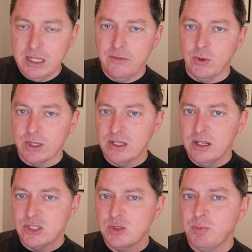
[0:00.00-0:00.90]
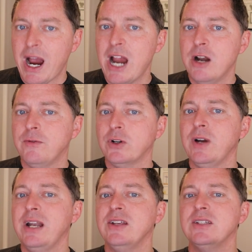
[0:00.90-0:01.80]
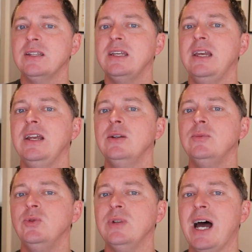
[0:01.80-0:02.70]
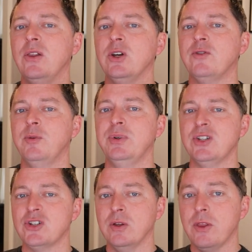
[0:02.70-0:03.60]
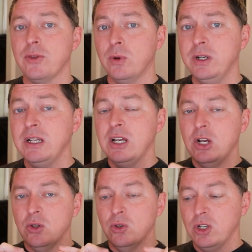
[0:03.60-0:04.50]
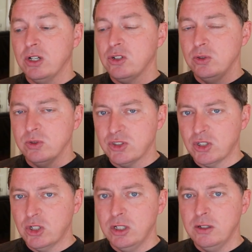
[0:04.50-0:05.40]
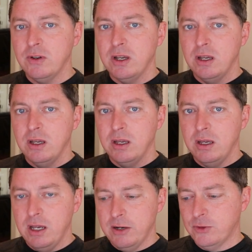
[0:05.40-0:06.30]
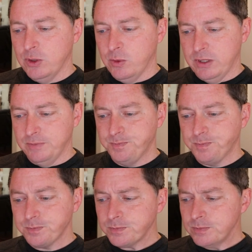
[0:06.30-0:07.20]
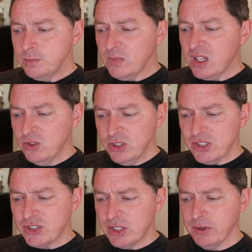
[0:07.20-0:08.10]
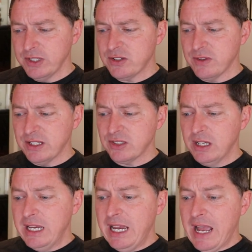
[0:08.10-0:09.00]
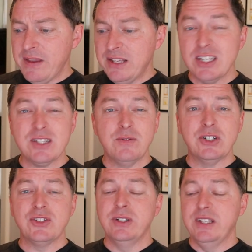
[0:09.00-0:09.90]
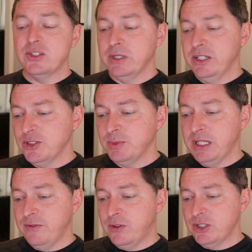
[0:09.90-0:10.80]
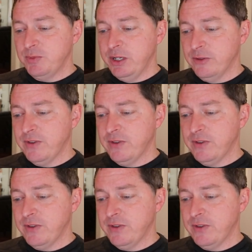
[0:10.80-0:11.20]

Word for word: If you aspire for greatness in the kingdom, do not look for positional authority. Look to serve everyone. Look to serve the least of these. And then he says in verse 3, this one kills me in 1 Peter